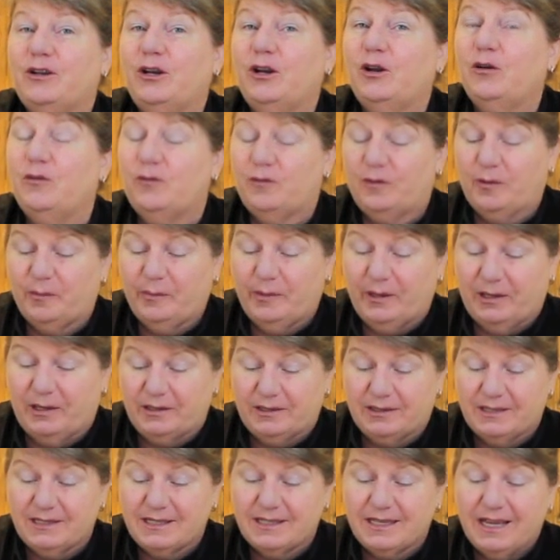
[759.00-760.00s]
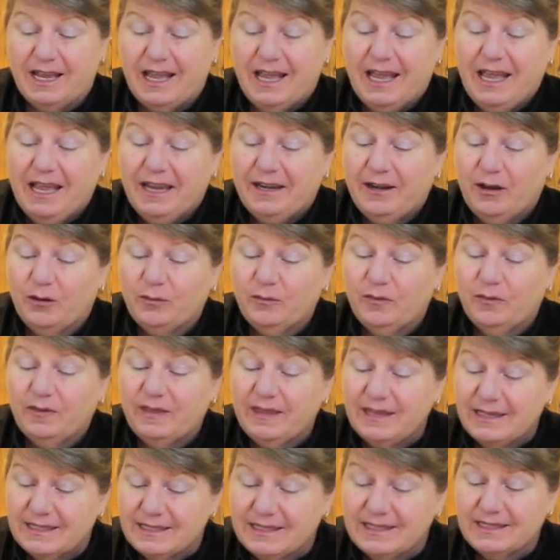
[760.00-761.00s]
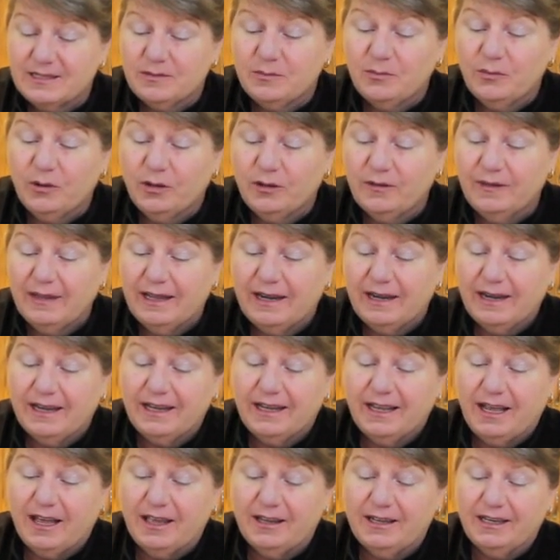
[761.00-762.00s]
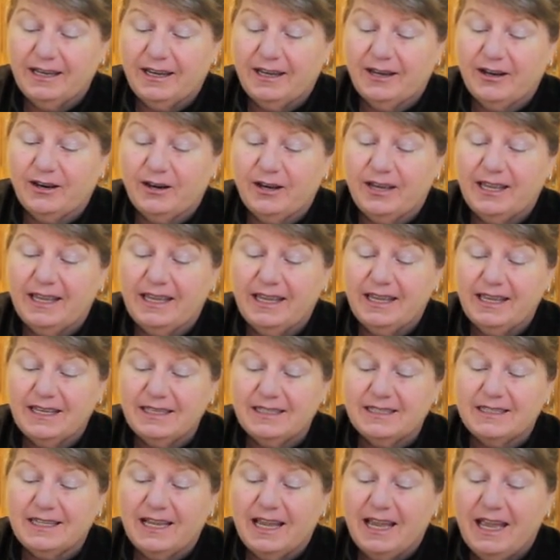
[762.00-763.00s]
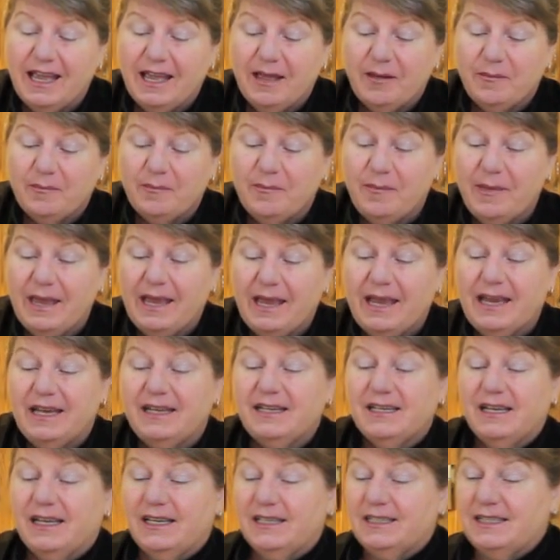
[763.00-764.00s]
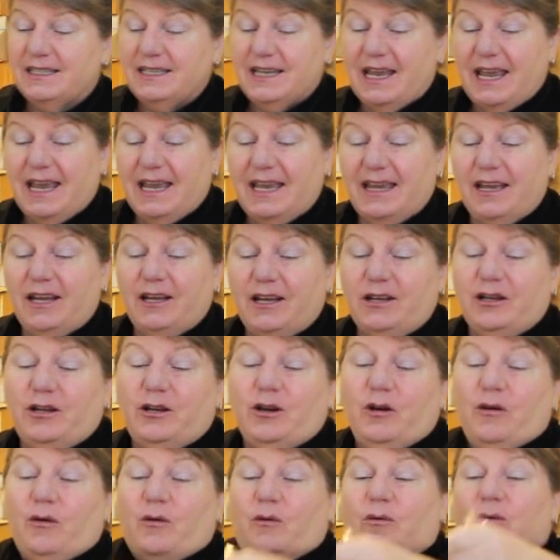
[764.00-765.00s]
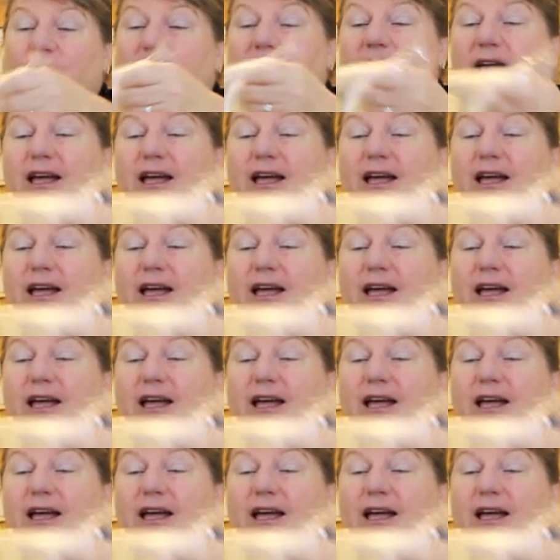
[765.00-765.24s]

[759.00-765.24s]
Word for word: clover buns. Now this one that I got here is made a day ago,